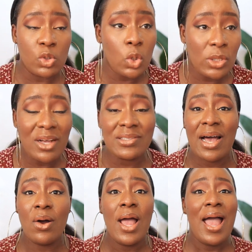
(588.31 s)
So that was
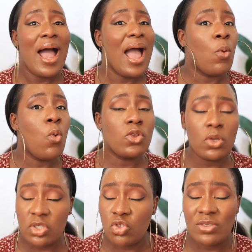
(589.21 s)
how I walked
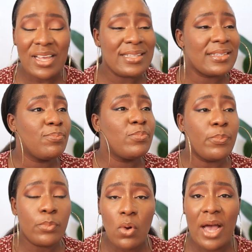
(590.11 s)
on the street asking
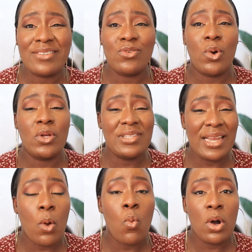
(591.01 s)
people
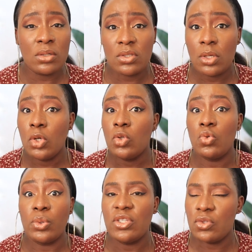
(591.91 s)
until I walked
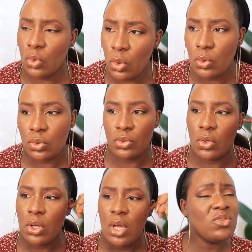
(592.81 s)
to his school, you know.